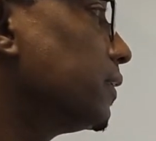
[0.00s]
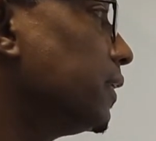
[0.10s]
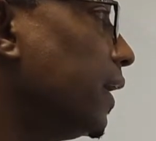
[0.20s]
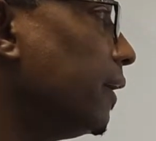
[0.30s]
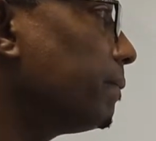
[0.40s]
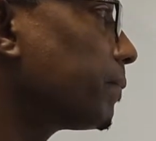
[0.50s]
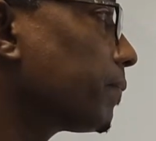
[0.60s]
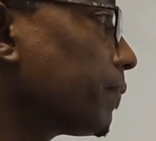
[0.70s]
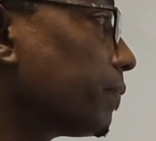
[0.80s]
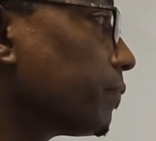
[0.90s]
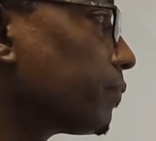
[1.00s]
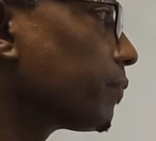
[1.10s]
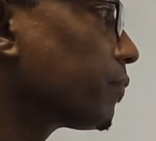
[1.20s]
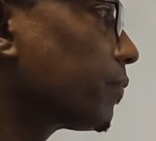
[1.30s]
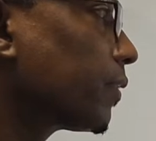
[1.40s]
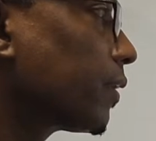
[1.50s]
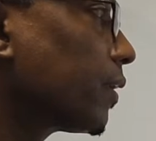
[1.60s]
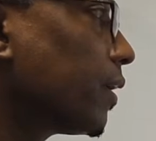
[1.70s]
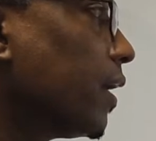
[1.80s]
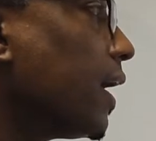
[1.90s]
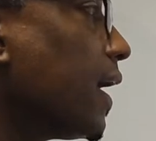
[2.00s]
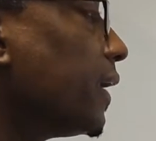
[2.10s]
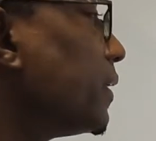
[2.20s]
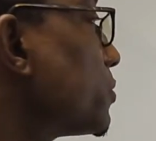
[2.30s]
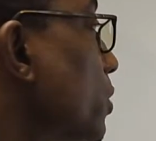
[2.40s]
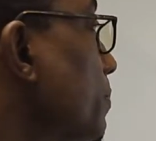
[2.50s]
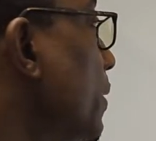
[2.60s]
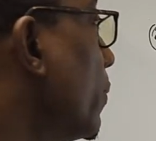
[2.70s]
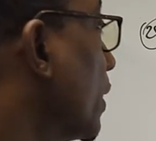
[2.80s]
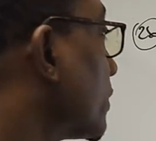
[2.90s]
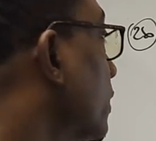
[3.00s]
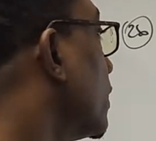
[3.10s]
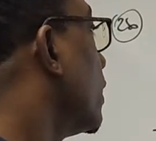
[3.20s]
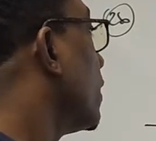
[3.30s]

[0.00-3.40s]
Yeah? And this will be what?